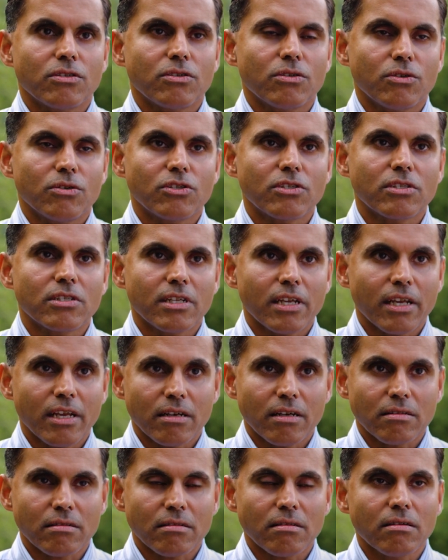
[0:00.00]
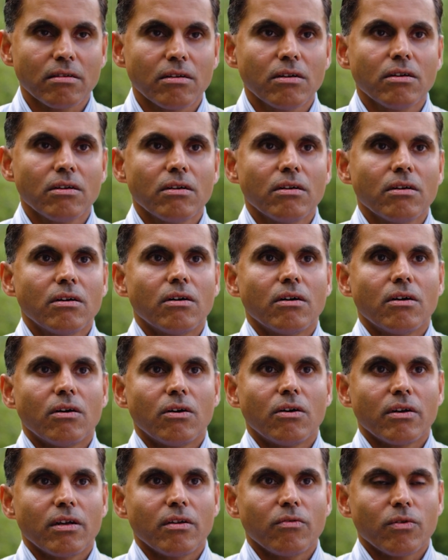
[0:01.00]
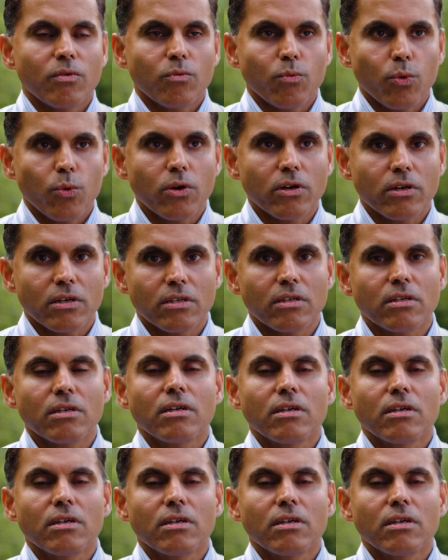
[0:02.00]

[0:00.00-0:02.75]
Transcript: to steel or even wood